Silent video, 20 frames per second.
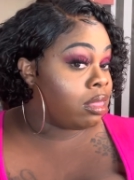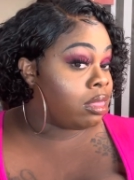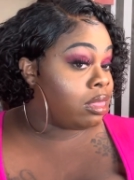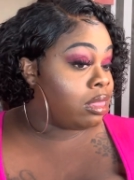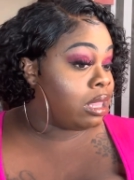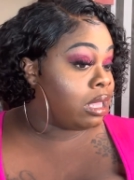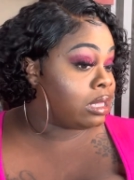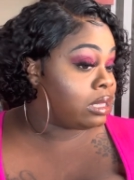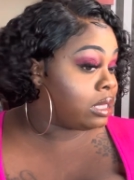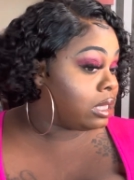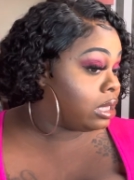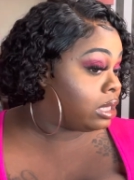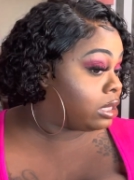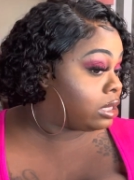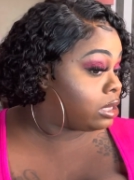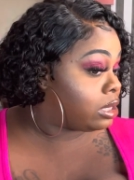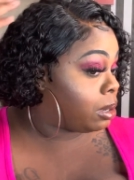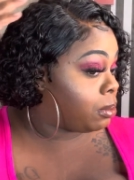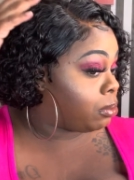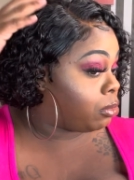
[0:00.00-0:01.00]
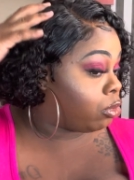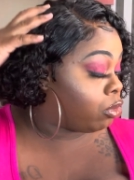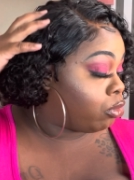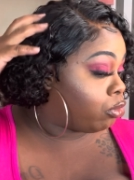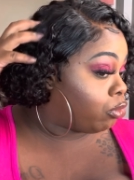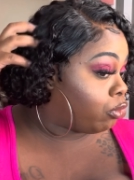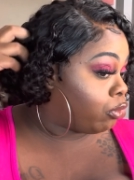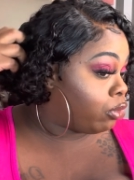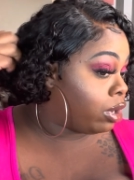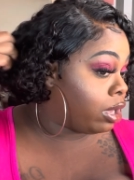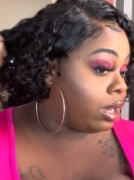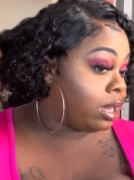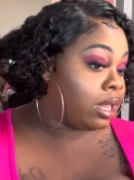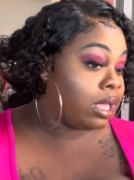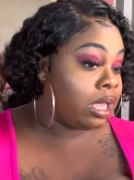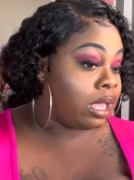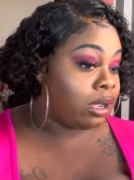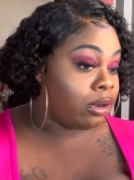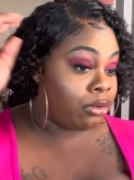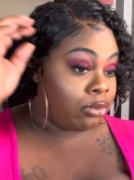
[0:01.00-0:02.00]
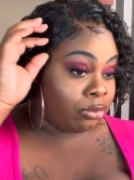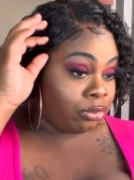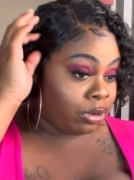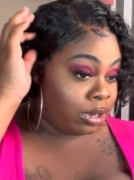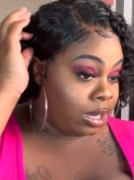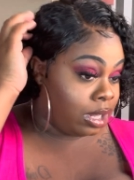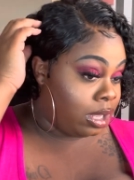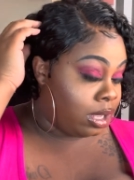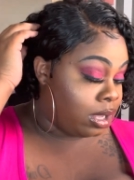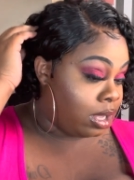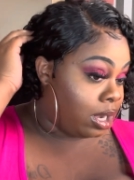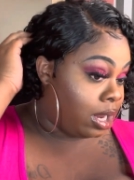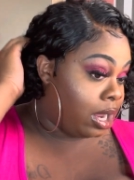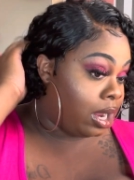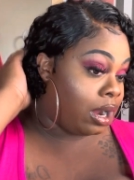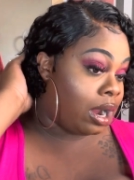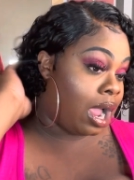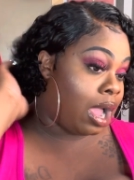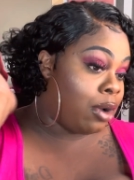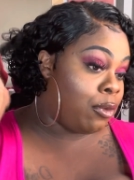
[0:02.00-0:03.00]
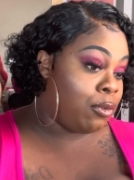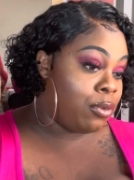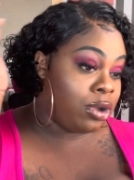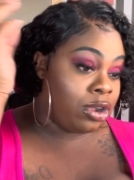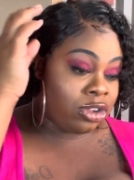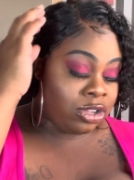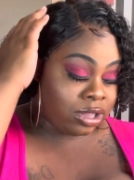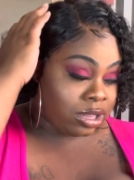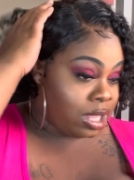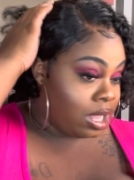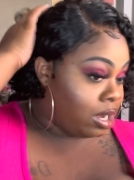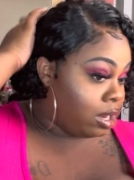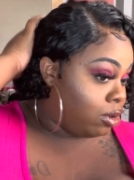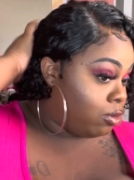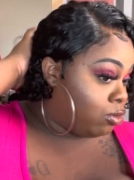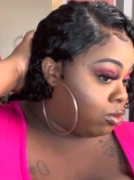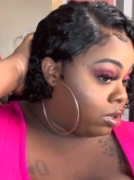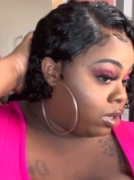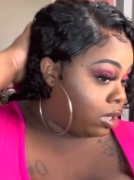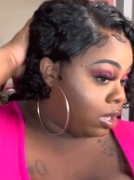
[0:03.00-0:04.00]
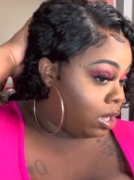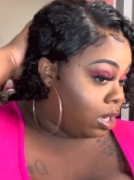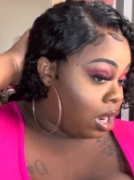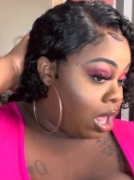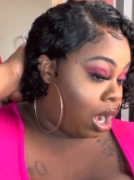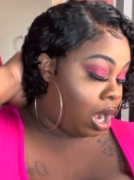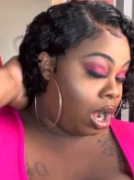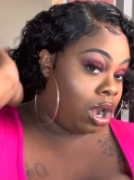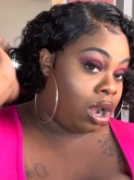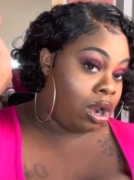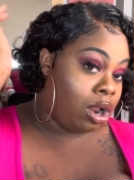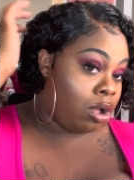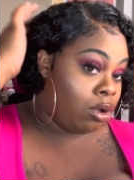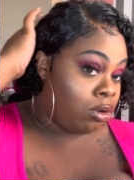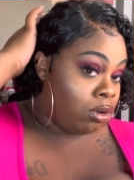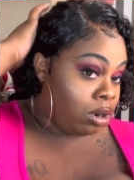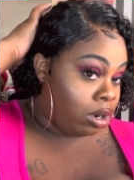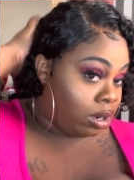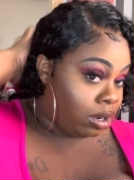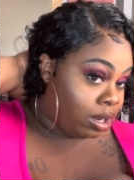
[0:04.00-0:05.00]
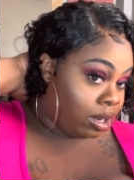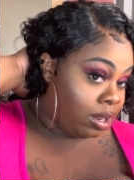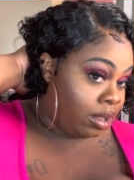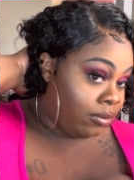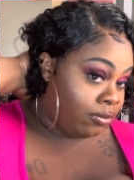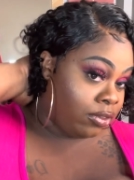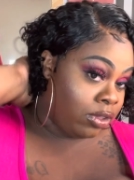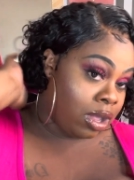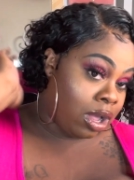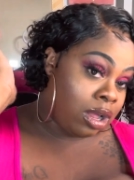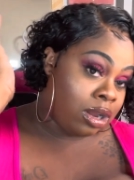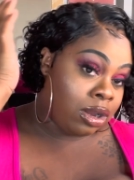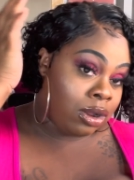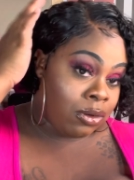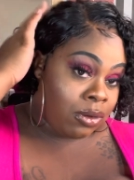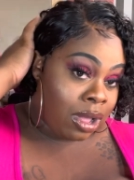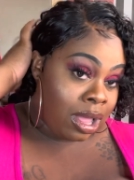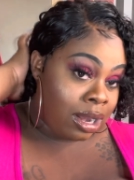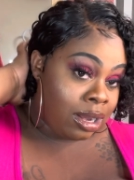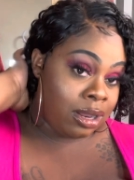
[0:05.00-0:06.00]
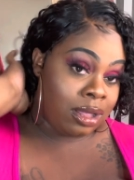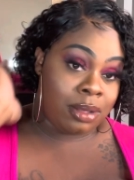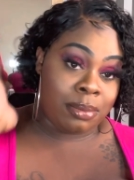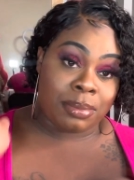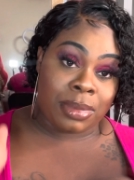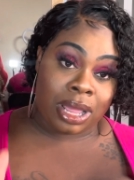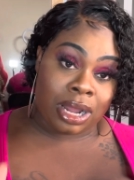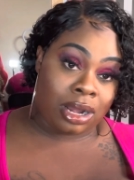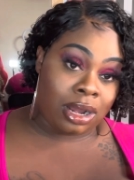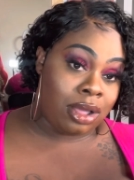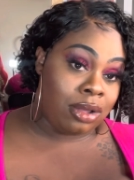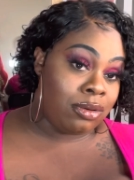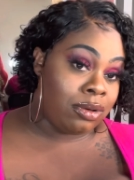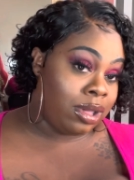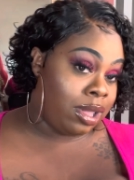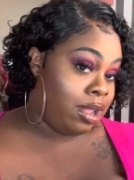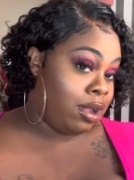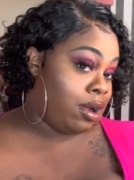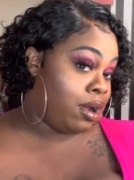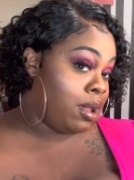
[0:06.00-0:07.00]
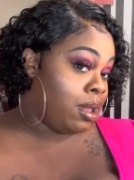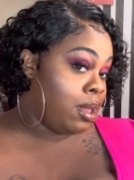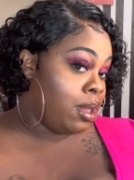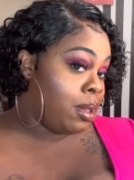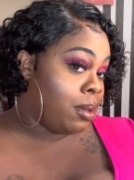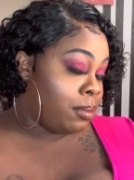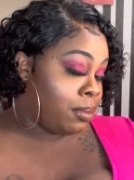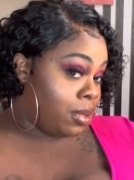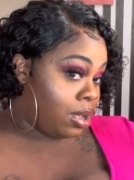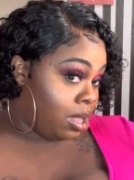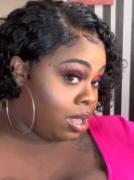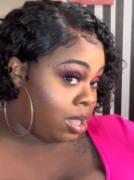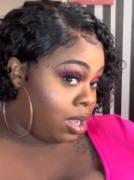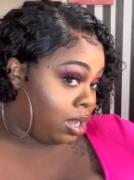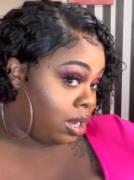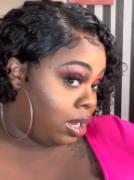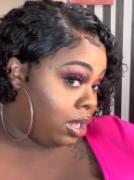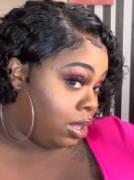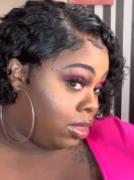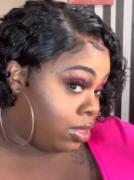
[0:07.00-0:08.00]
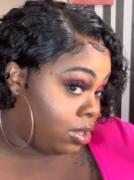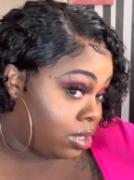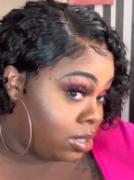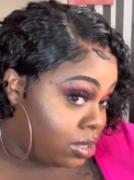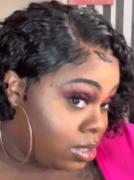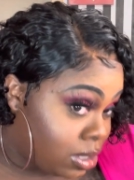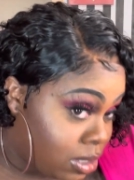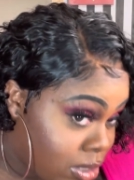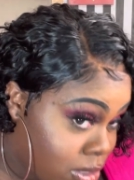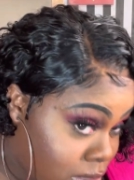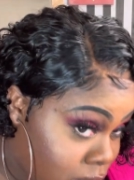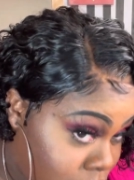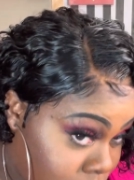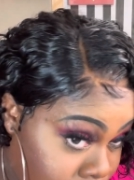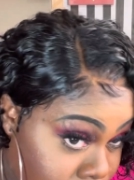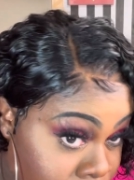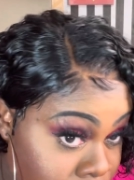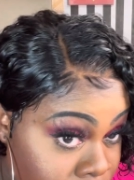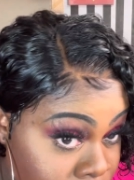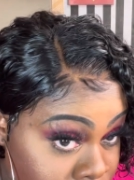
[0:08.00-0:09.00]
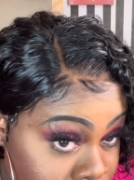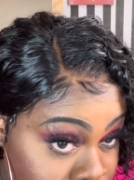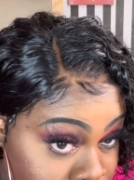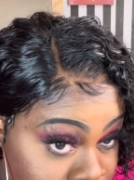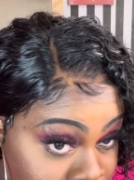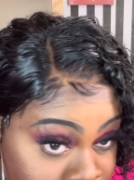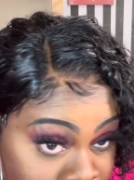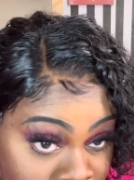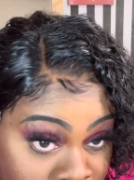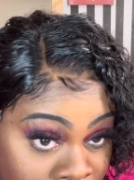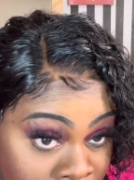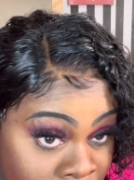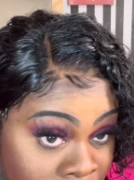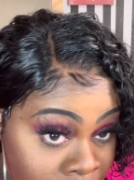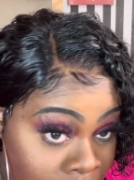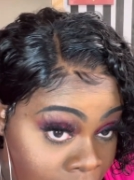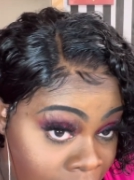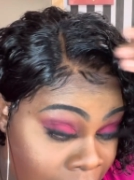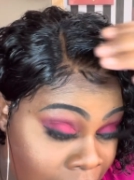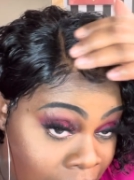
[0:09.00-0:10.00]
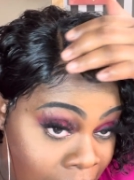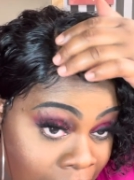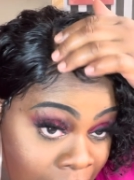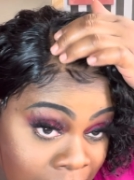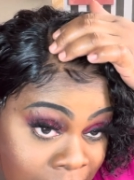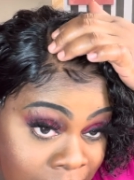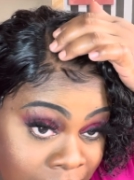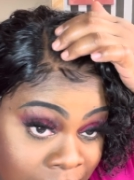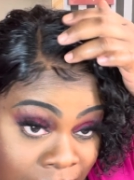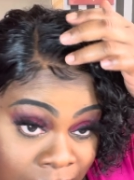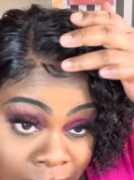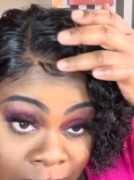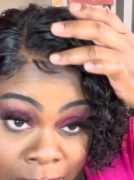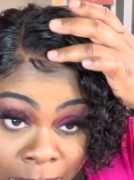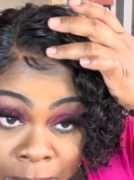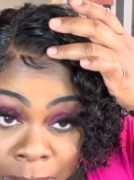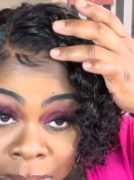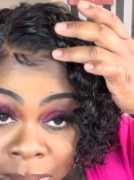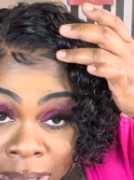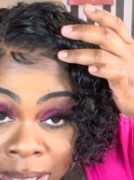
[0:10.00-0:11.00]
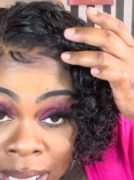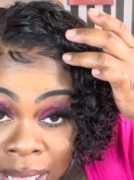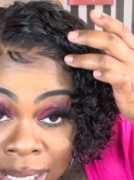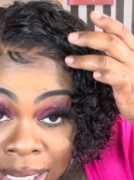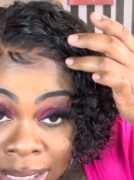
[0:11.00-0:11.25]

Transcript: this is some really, really good hair. I wish that it was in a longer length. Y'all know I love my long hair. But uh, honey, this is cute. I did, like